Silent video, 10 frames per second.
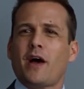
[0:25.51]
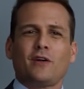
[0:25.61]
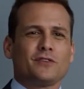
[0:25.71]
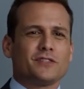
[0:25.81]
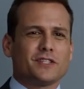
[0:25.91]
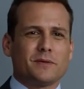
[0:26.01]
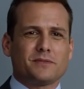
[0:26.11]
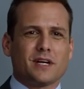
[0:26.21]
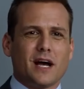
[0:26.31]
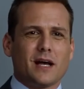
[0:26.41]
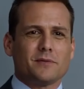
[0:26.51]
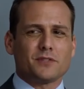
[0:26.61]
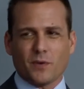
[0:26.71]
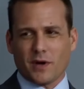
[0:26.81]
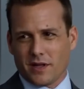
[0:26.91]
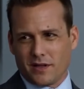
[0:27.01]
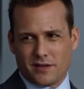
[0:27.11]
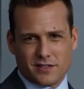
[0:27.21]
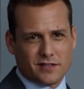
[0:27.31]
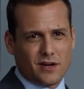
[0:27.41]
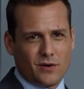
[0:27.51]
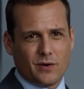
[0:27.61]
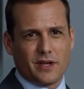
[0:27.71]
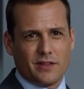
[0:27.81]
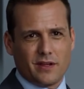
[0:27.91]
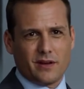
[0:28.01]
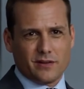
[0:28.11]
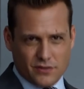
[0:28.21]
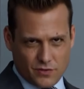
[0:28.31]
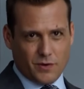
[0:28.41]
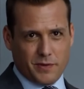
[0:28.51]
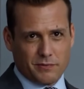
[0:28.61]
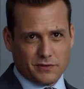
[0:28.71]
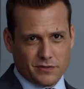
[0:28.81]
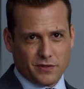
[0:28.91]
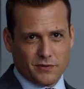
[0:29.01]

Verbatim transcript: the 13 skills that all men should possess if they wish to be